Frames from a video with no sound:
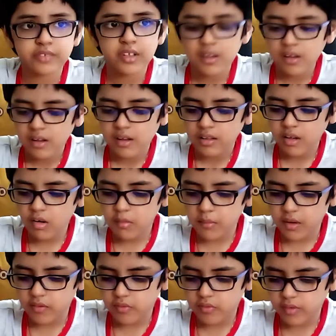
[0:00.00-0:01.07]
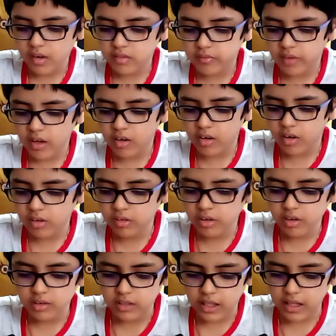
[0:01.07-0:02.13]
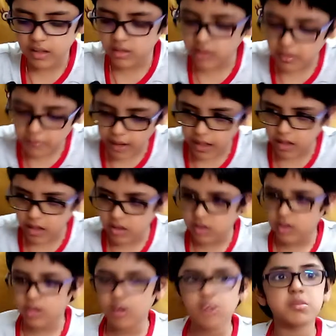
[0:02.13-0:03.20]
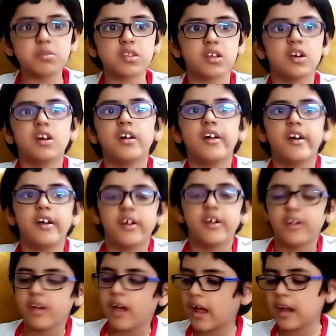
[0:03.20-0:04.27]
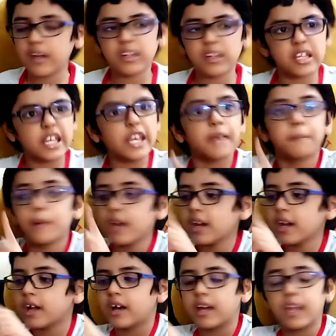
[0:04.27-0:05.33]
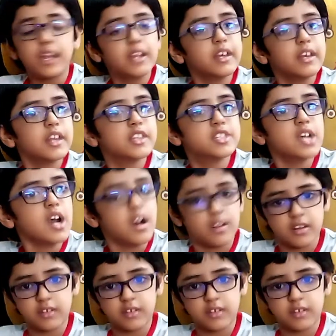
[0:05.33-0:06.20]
my friends, we are going to take some ice cubes and keep it in the jar.